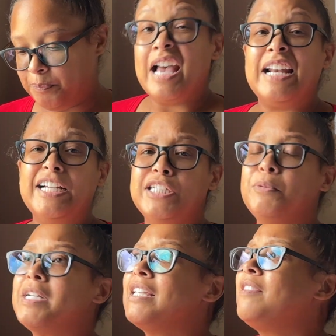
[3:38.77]
And I just
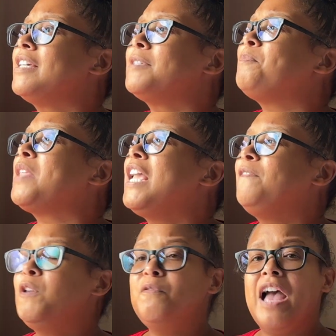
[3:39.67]
want to say this:
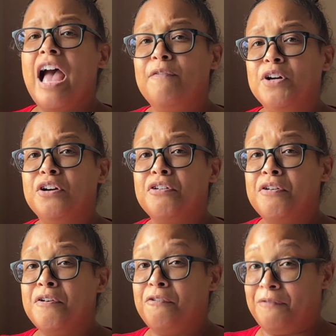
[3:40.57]
if you've ever
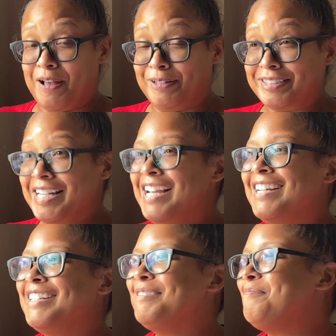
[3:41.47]
felt
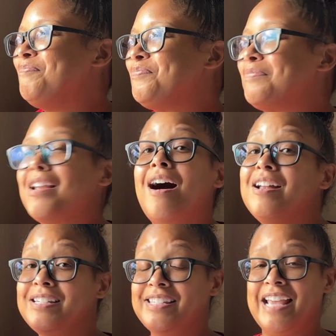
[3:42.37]

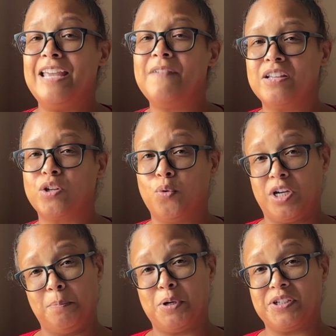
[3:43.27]
unsafe as a
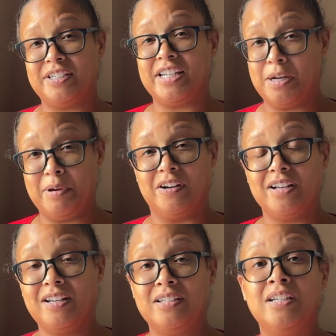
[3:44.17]
queer person in
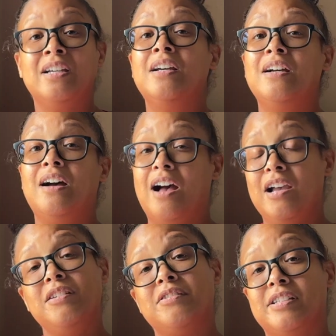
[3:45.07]
America, I
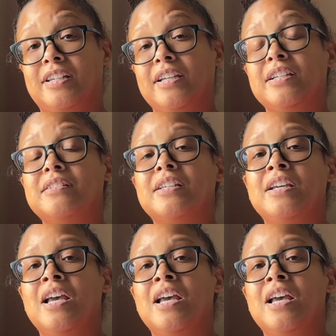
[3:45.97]
understand.